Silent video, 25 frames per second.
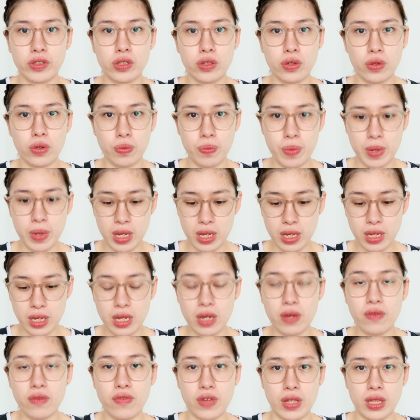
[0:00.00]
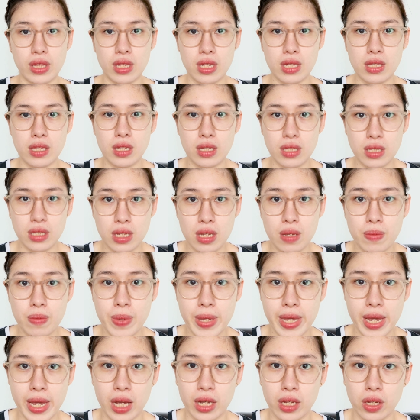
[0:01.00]
to be given in the
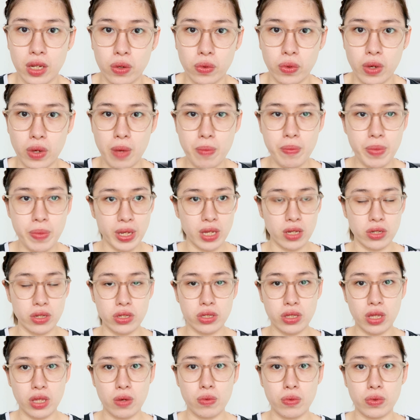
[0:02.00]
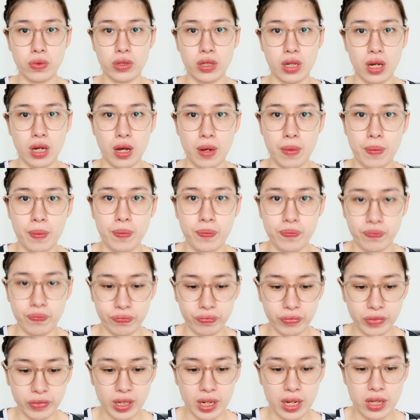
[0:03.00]
Tbiom, because they
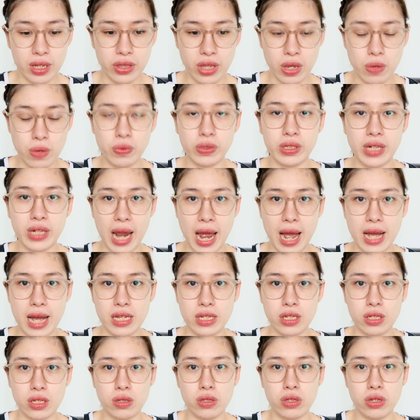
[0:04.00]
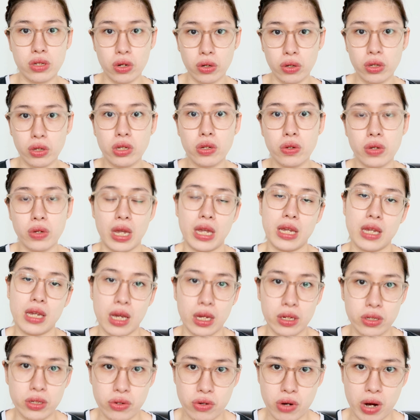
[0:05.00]
would ask your UK
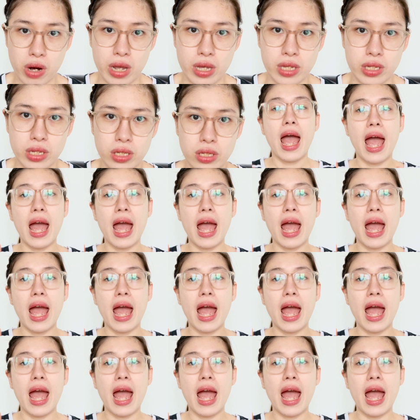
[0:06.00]
address.